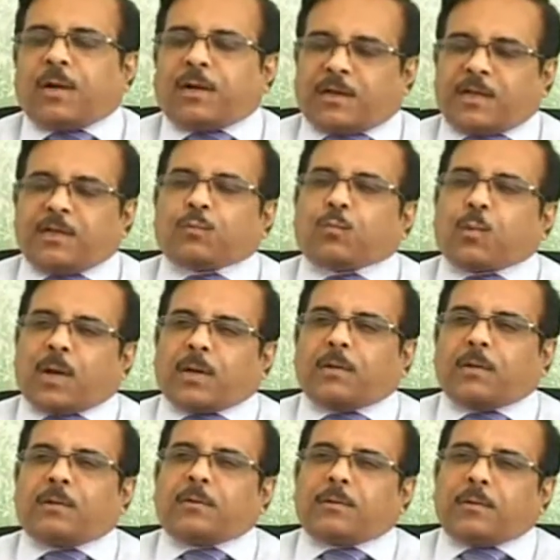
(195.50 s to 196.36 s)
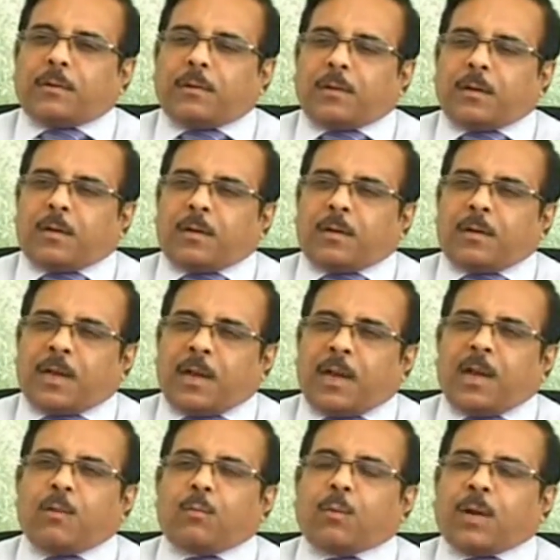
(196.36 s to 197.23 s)
At least
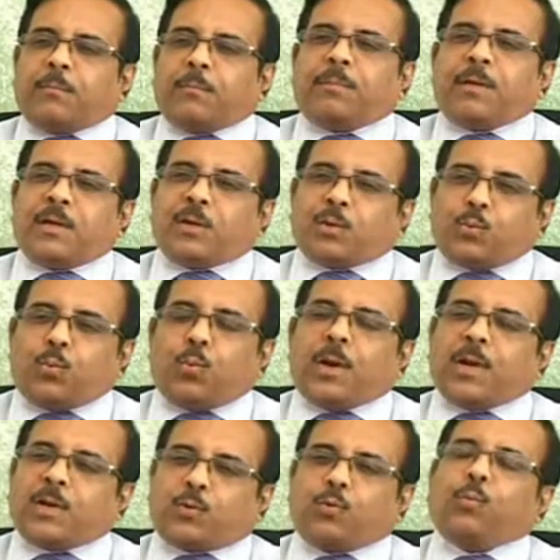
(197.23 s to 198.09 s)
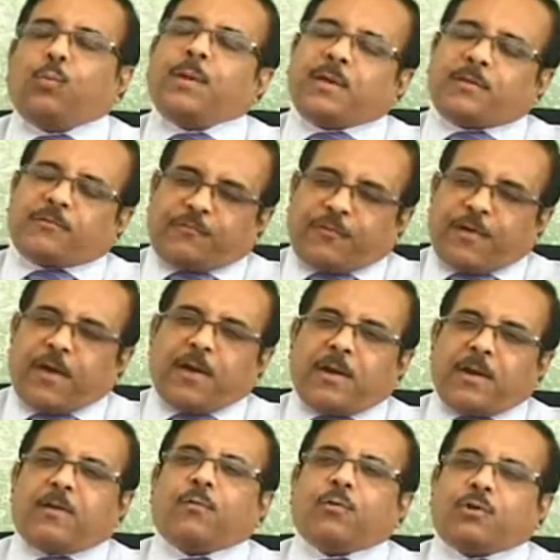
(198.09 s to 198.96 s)
1A, 1B, 2A, 2B is
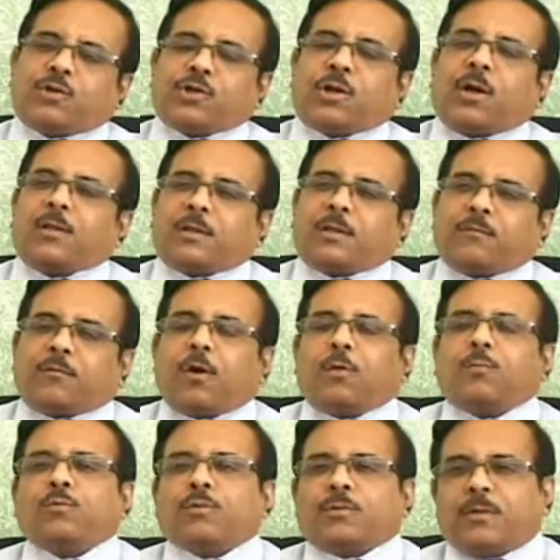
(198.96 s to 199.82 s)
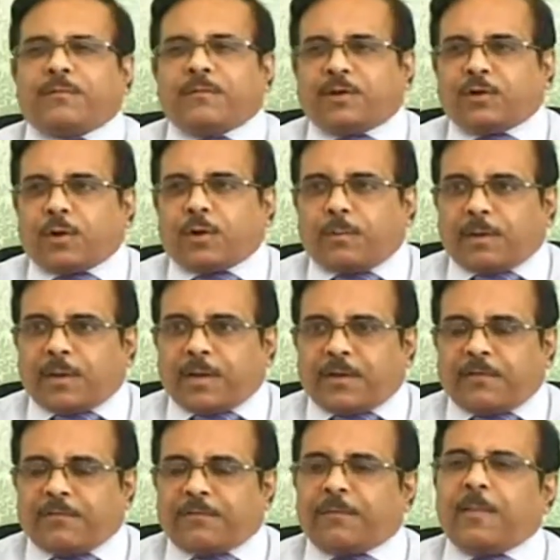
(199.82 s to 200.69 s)
fairly good chance of almost living normal
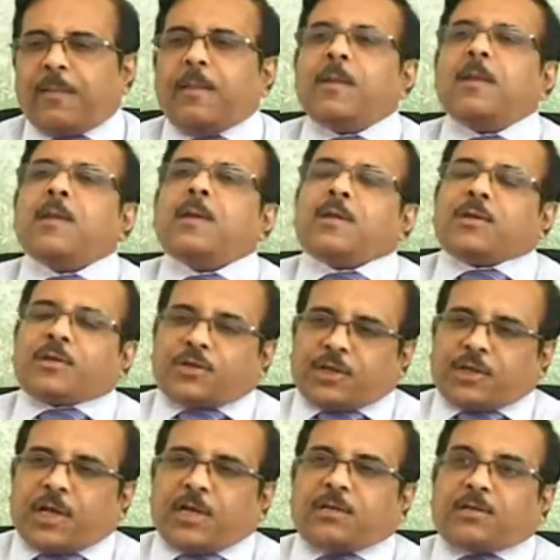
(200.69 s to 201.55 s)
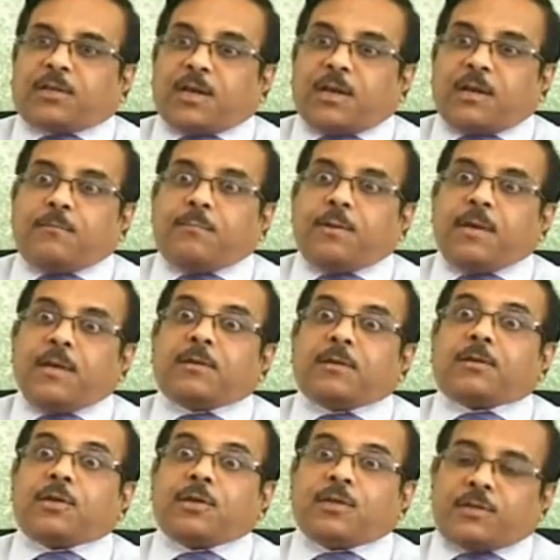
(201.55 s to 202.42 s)
life. Stage
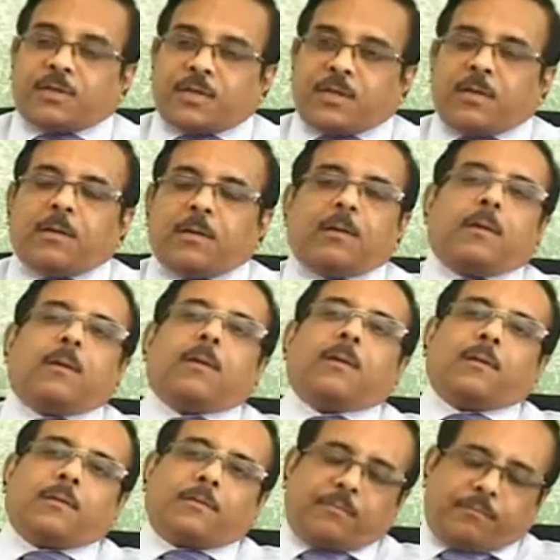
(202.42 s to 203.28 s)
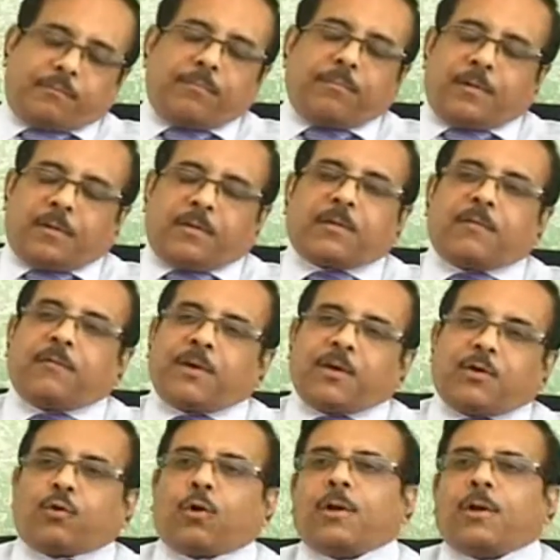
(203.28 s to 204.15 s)
3B, 3C is a
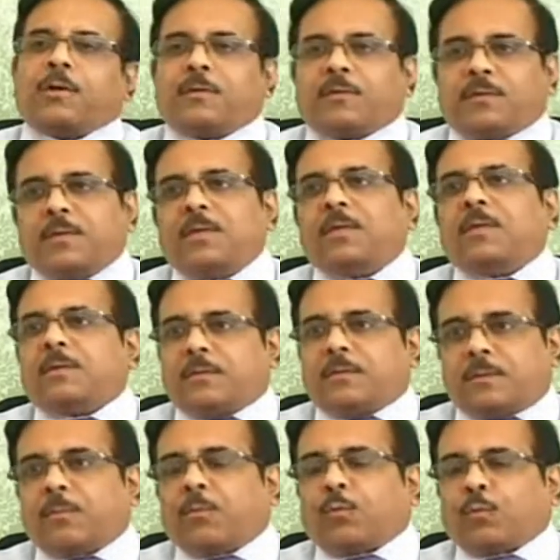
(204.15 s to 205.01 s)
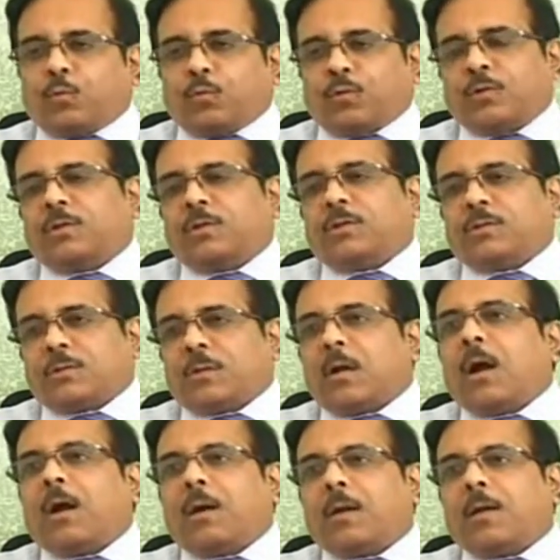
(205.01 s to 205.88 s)
very chronic disease. The prognosis is
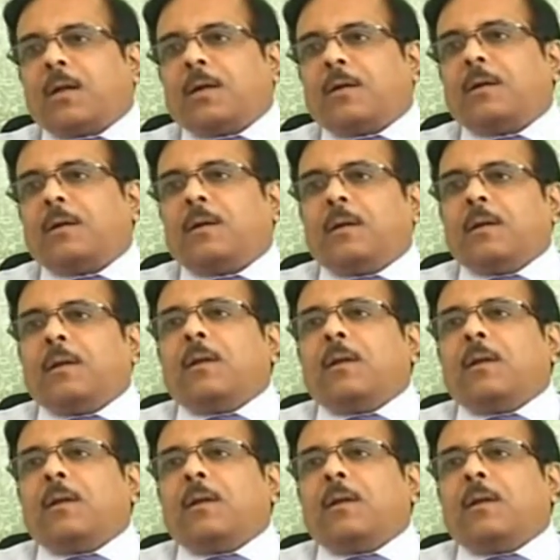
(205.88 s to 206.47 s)
guarded.